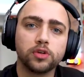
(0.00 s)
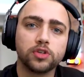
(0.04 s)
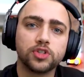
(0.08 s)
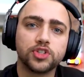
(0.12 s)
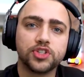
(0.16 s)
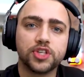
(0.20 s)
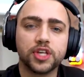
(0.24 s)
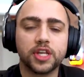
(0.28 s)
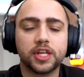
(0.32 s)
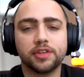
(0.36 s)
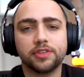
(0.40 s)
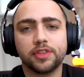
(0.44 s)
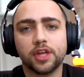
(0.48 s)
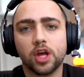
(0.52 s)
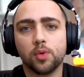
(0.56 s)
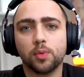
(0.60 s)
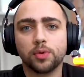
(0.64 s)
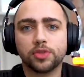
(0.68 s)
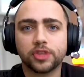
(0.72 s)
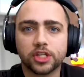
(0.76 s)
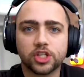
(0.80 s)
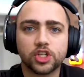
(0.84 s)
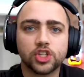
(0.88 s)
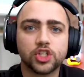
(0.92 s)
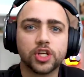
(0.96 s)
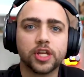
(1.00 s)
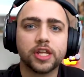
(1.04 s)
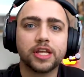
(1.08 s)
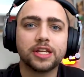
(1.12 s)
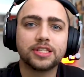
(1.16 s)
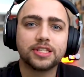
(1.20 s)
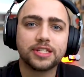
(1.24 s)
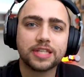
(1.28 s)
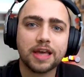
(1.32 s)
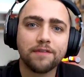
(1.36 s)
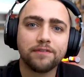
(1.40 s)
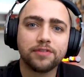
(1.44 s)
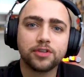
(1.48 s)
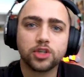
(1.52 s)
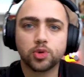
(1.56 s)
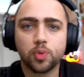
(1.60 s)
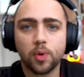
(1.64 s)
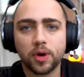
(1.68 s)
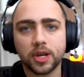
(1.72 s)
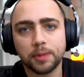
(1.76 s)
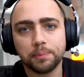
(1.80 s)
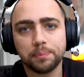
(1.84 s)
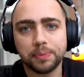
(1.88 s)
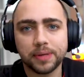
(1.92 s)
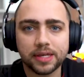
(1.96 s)
sitting there with a shitty
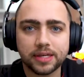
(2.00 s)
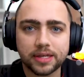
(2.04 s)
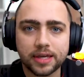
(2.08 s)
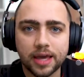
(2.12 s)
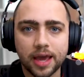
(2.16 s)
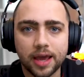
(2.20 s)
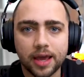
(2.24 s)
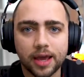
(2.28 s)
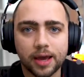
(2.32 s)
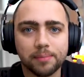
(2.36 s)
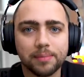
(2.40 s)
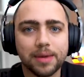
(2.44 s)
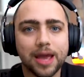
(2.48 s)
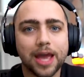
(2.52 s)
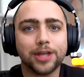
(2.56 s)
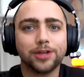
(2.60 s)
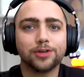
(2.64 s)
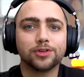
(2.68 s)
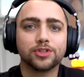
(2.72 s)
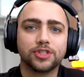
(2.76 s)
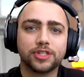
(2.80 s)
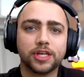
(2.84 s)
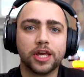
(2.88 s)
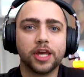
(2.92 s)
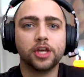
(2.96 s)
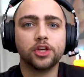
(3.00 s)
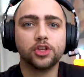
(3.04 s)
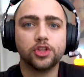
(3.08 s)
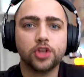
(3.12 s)
720p cam and you're saying,